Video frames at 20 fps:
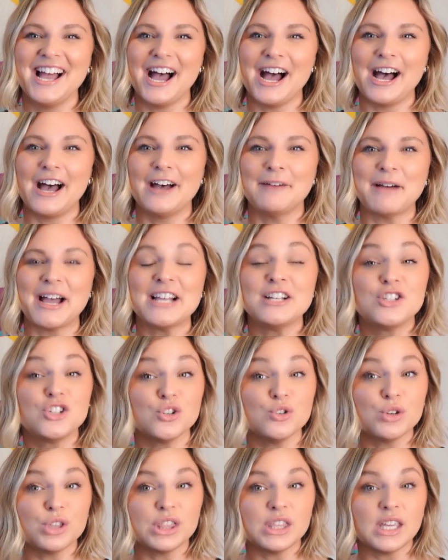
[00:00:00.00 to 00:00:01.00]
I
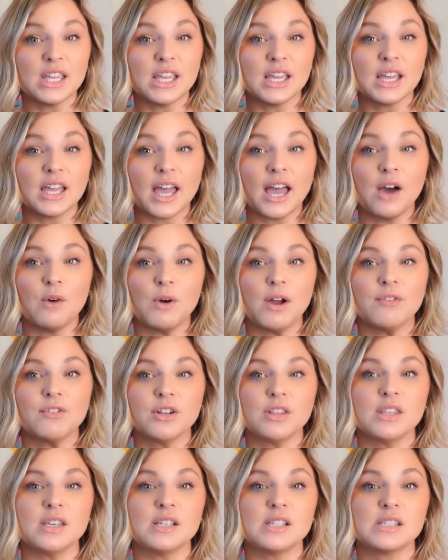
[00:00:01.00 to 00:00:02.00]
do think, however,
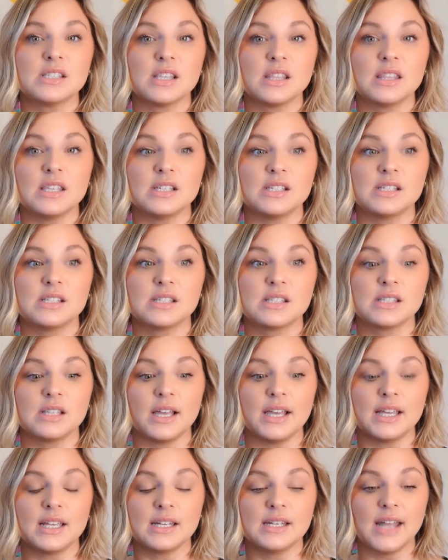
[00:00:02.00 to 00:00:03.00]
this
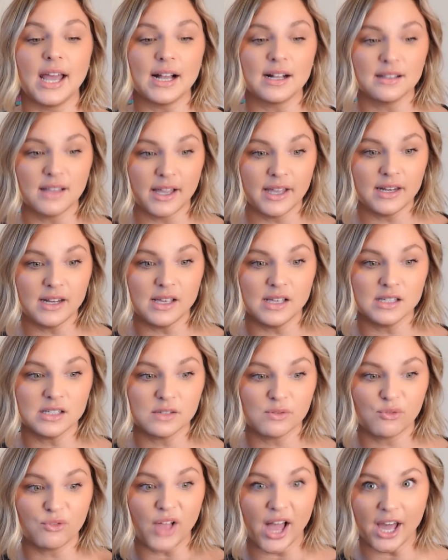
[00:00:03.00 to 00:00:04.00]
like neckline is
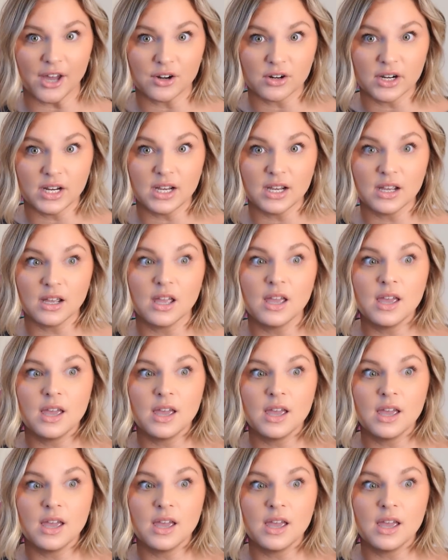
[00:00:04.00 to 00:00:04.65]
flattering.